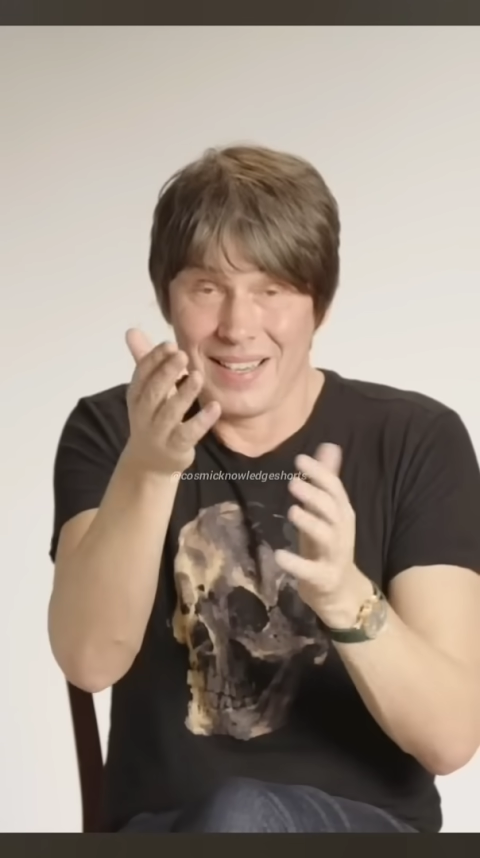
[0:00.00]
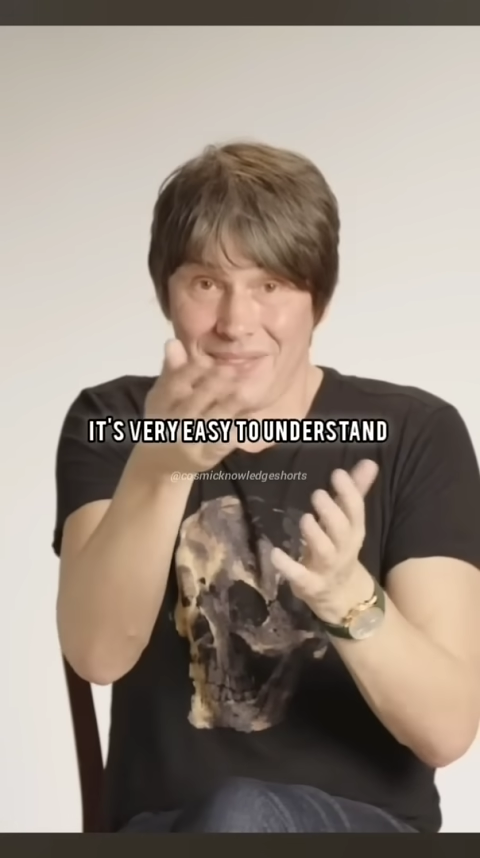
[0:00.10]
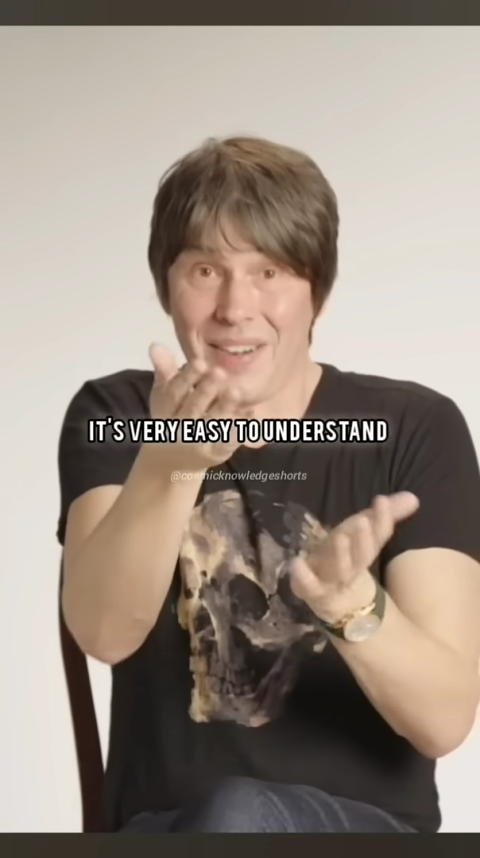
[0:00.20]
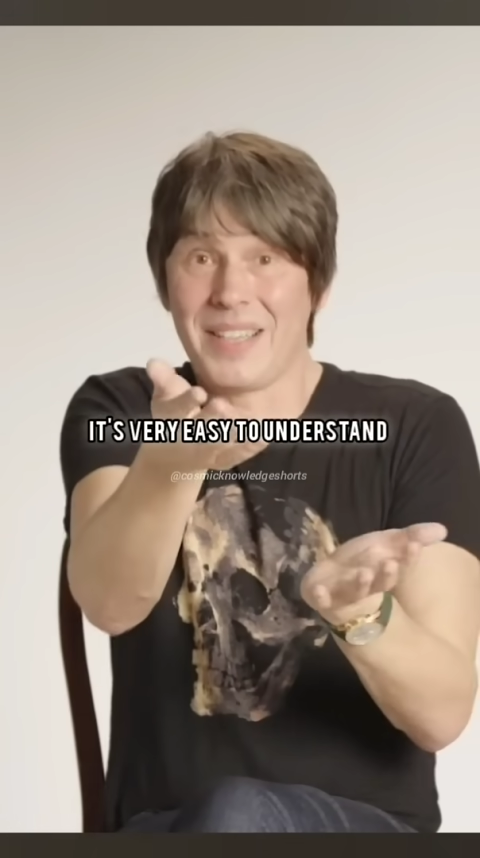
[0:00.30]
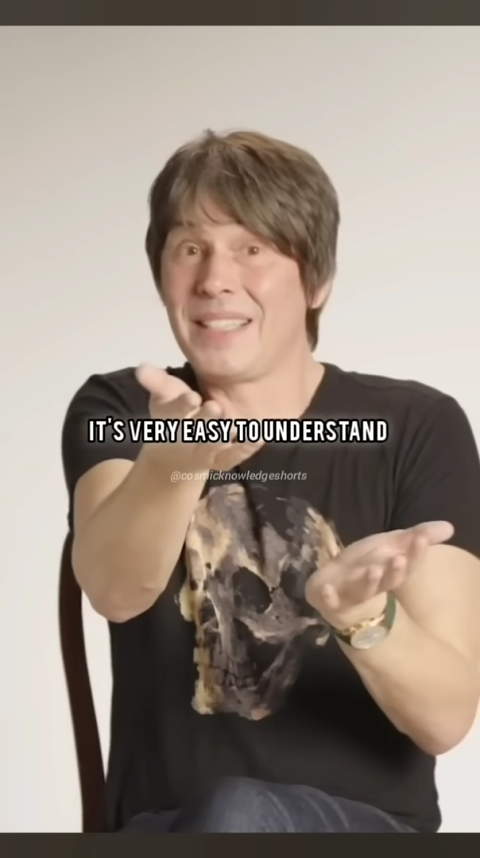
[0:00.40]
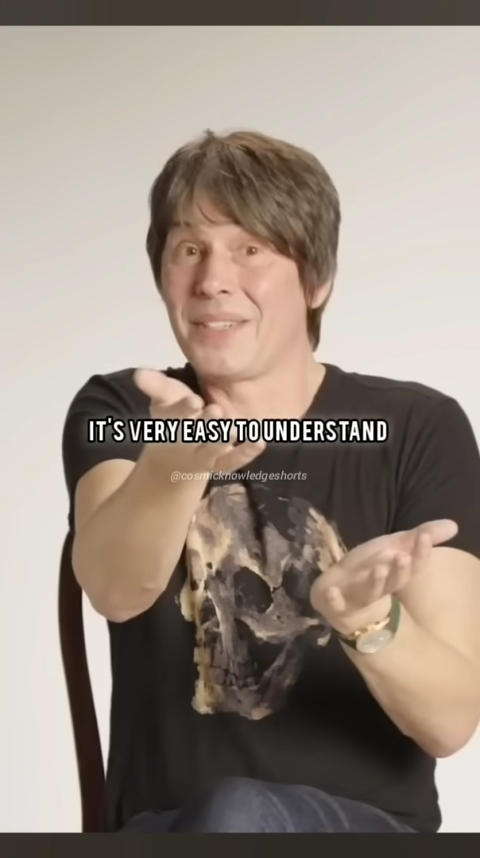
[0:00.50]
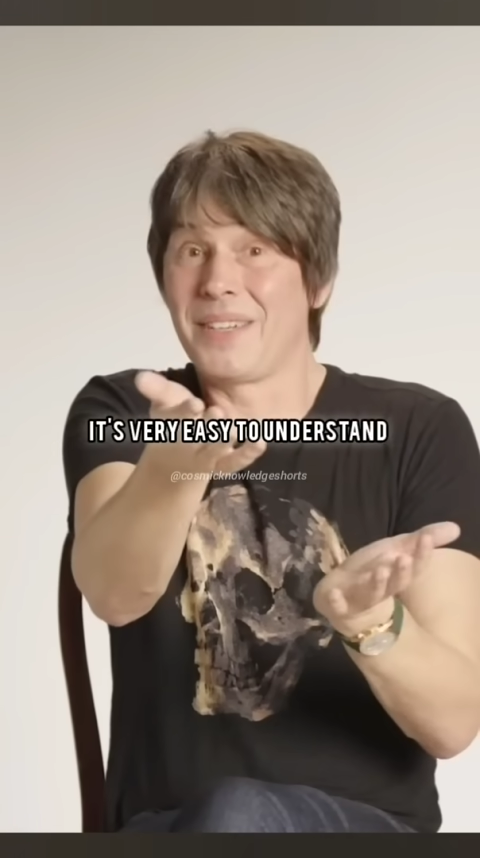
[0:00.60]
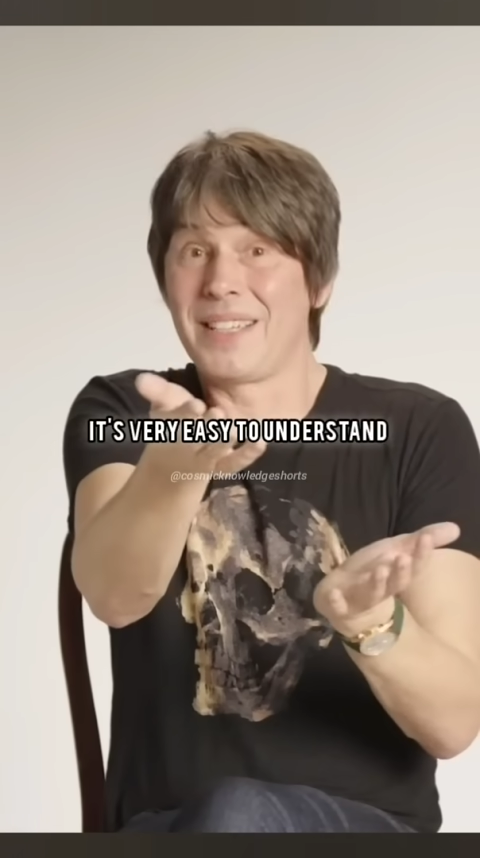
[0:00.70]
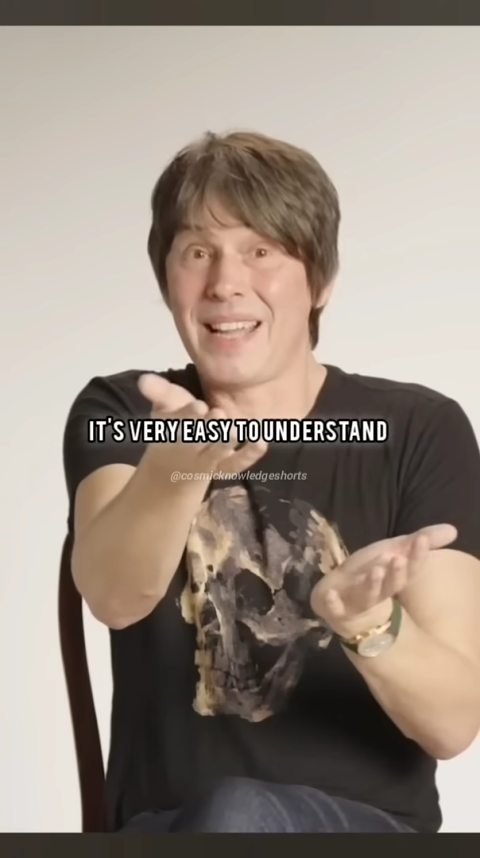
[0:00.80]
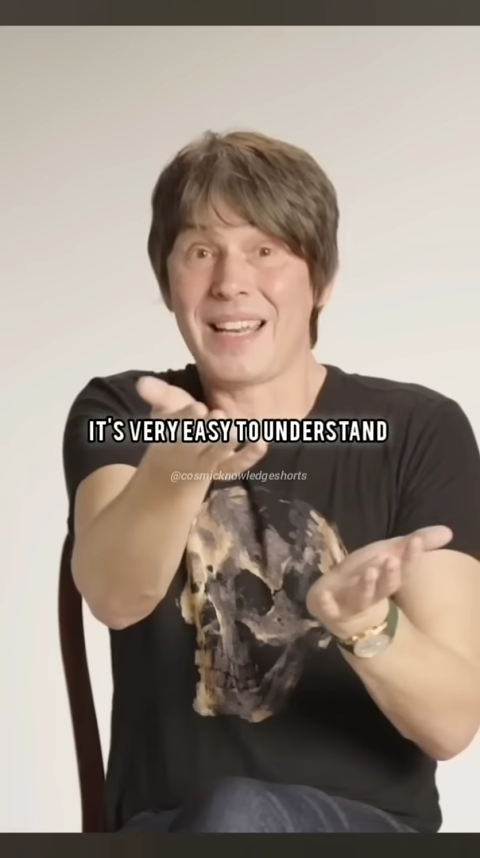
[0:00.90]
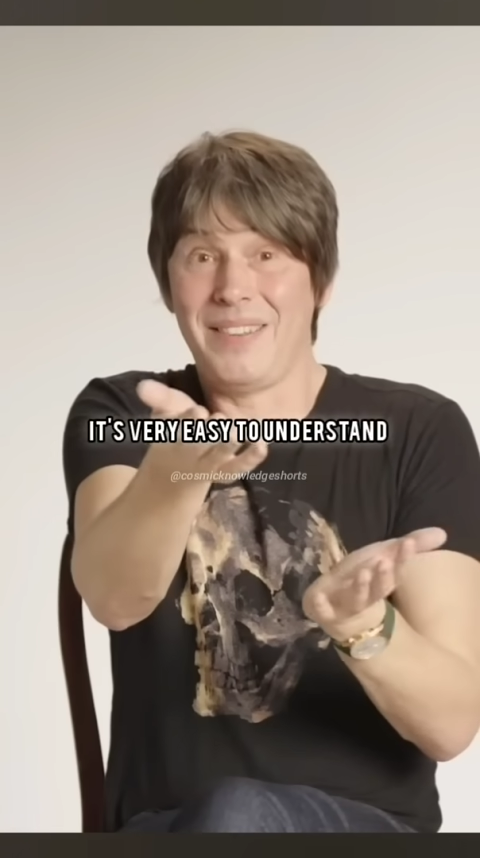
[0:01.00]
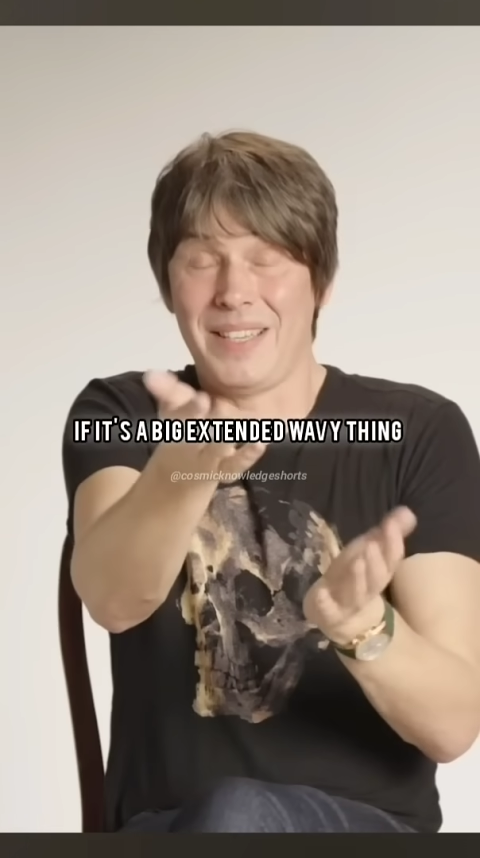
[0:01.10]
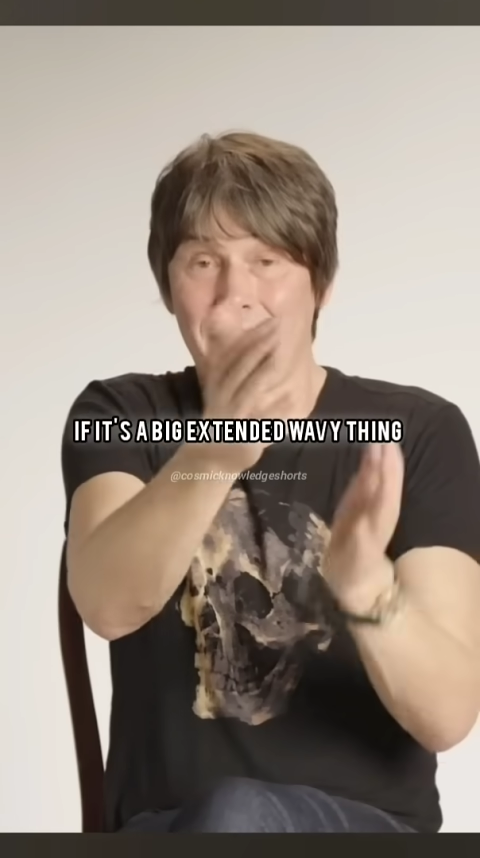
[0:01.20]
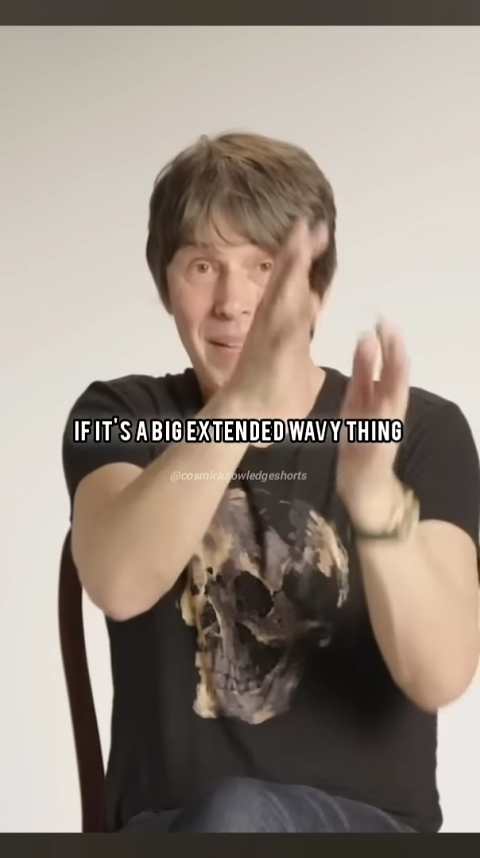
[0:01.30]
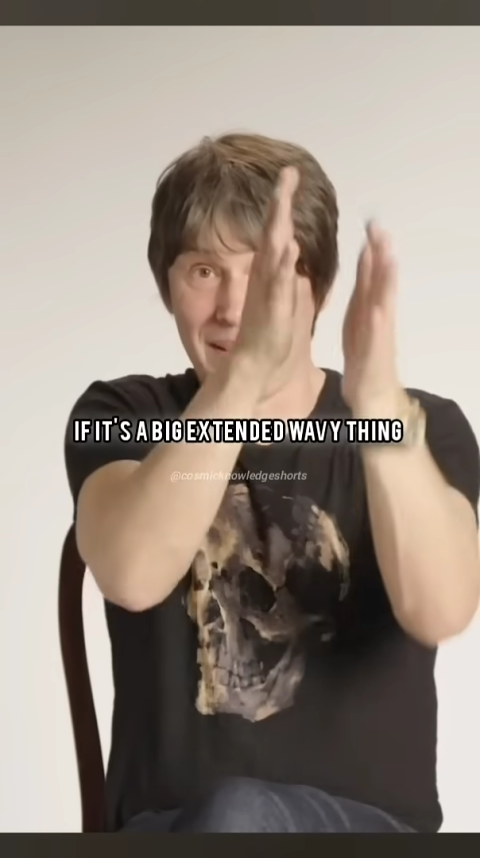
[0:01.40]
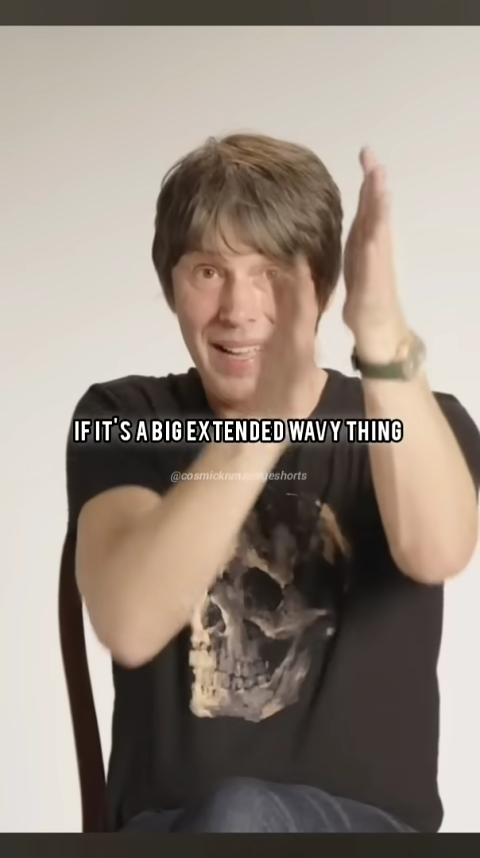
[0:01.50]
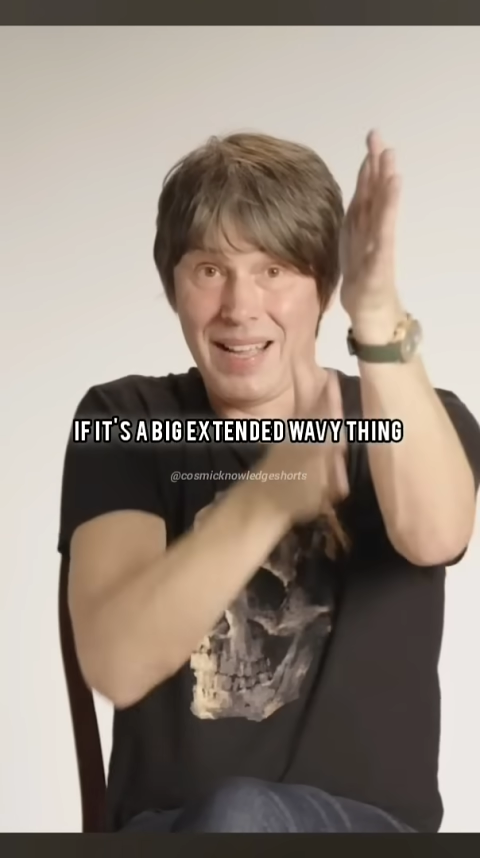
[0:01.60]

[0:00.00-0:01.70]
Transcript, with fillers: it's very easy to understand if it's a big